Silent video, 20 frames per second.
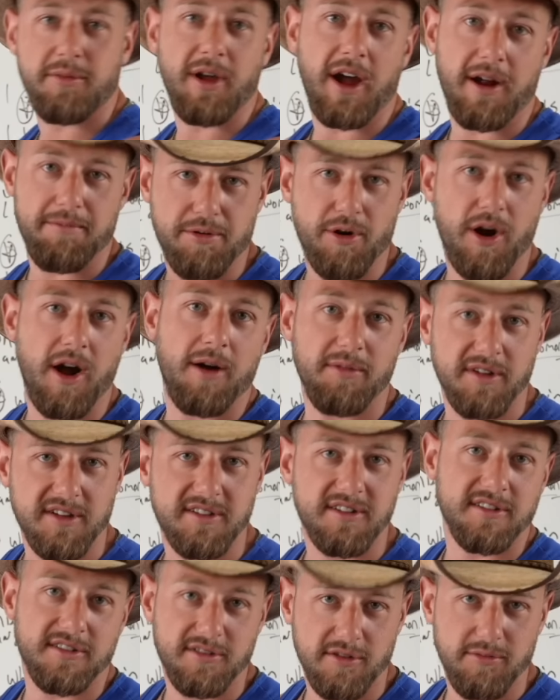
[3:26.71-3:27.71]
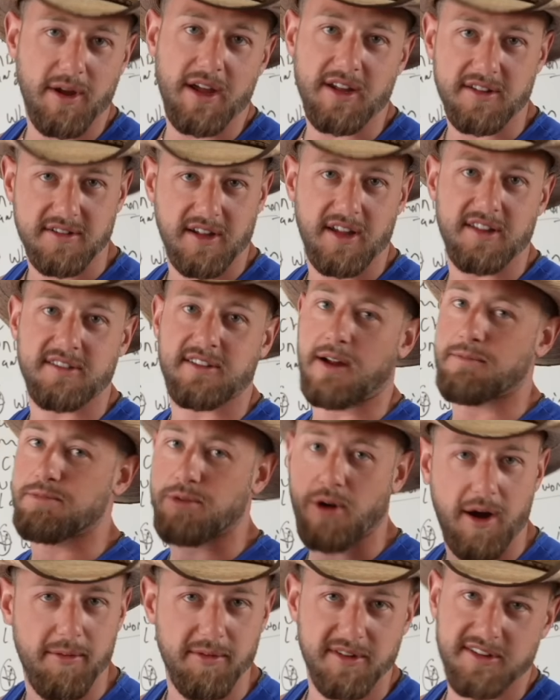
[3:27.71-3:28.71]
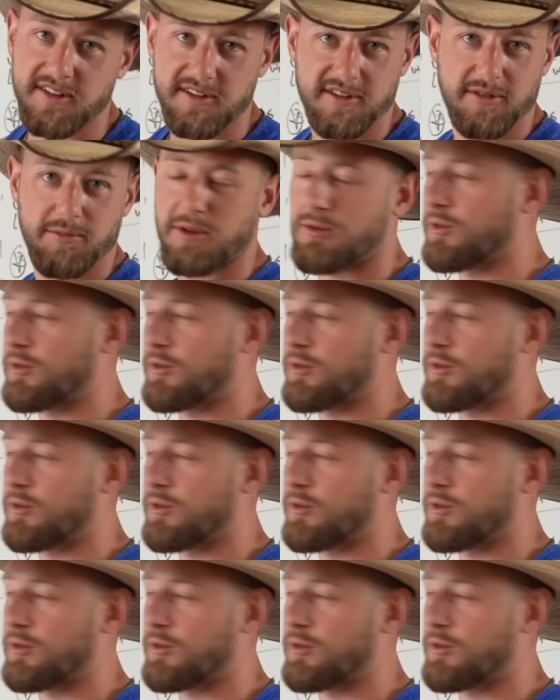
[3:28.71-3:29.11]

me. I promise this will make sense. I promise this will be